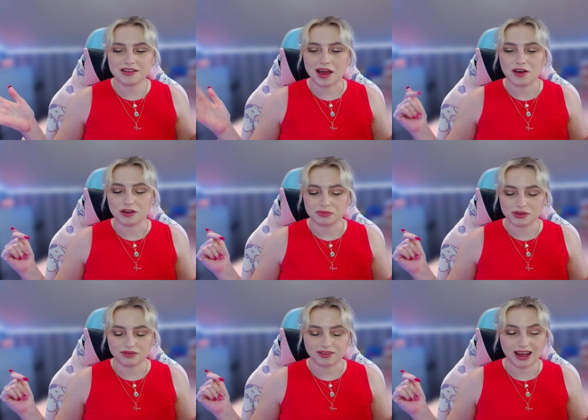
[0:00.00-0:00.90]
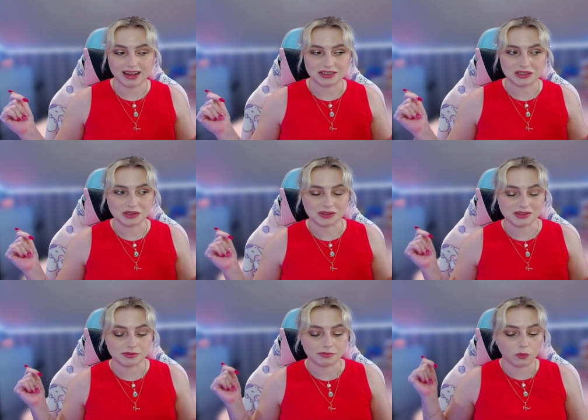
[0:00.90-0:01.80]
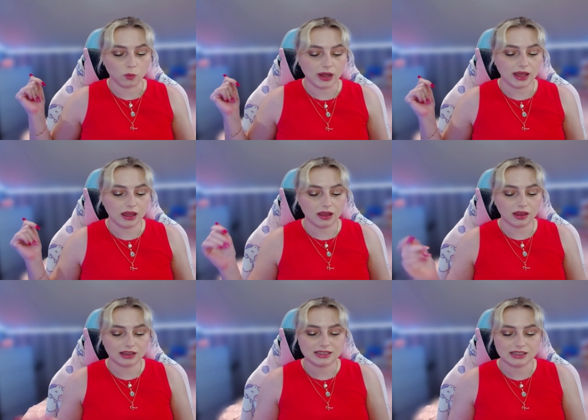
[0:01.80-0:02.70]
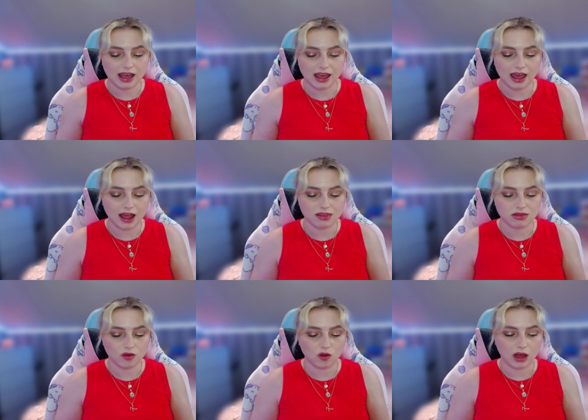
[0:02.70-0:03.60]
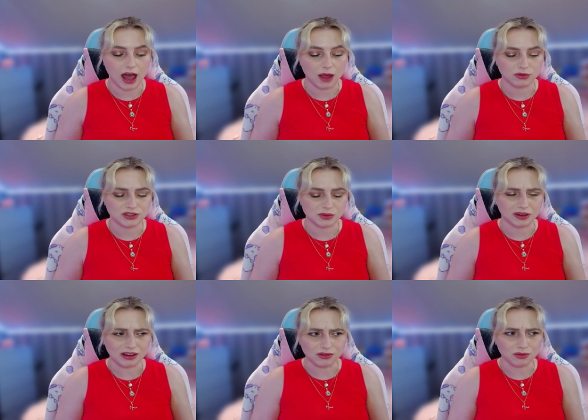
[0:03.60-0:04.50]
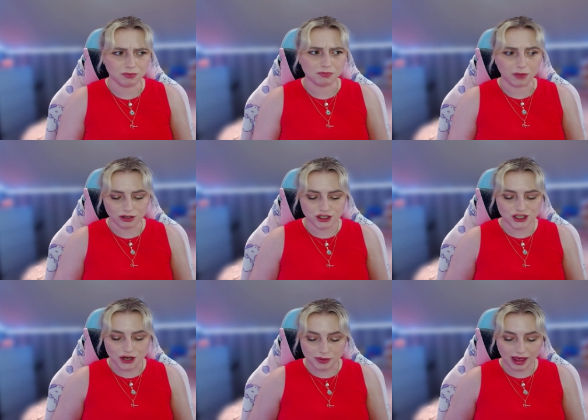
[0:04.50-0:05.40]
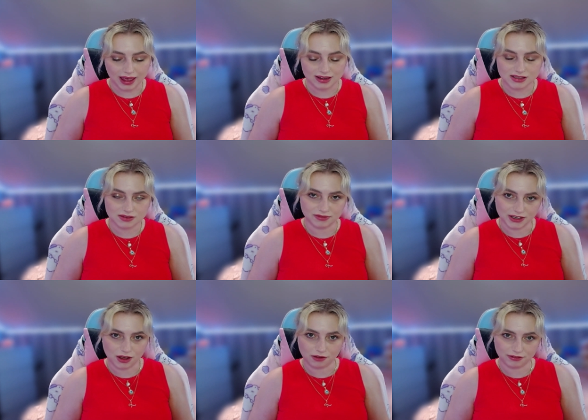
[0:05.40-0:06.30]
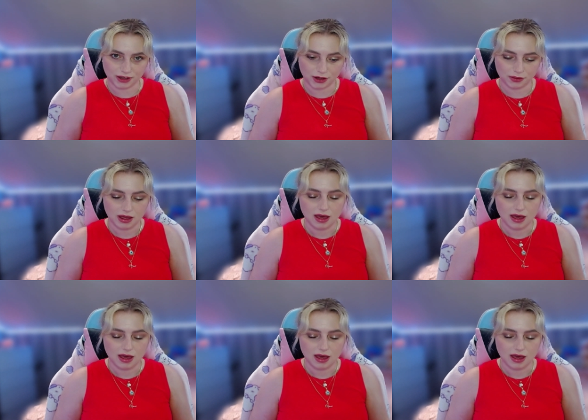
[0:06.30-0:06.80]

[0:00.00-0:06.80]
I hope you've had an awesome week. Today I thought I would do a little mod showcase video for you.